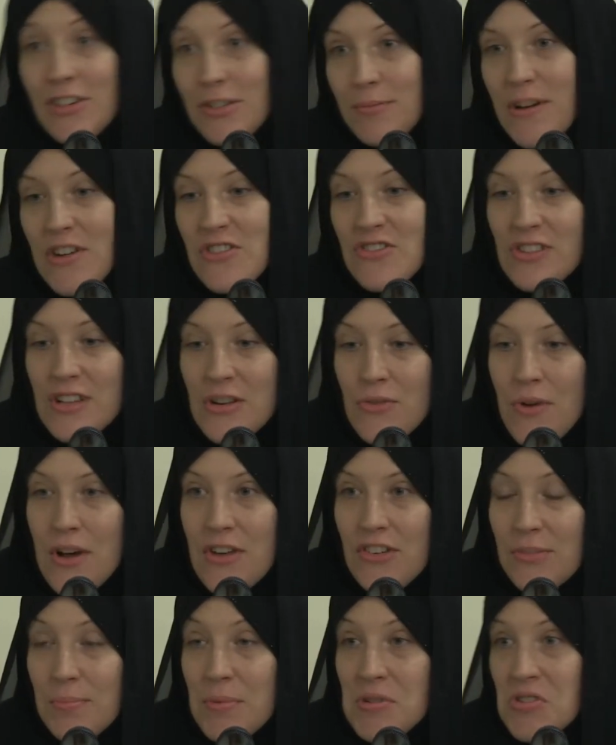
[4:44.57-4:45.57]
especially
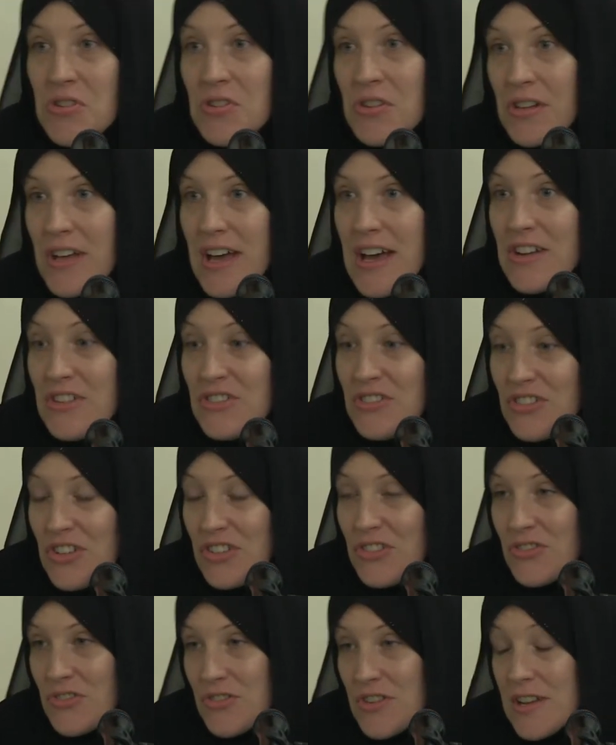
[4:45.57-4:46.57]
one's paternal
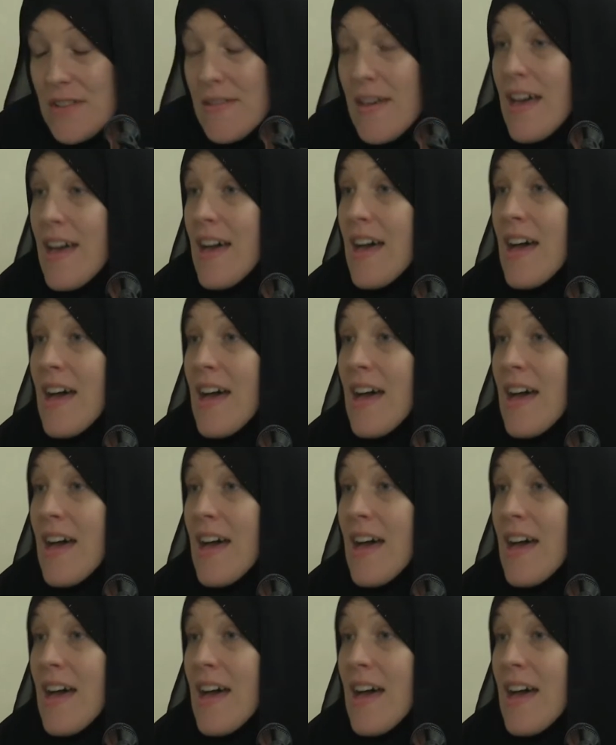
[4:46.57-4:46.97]
ancestry?